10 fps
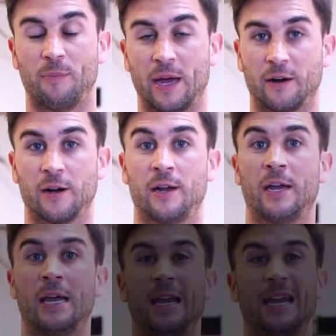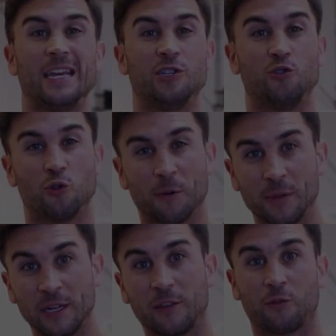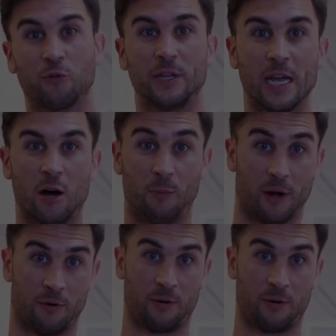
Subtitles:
better is dribbling through the elbow.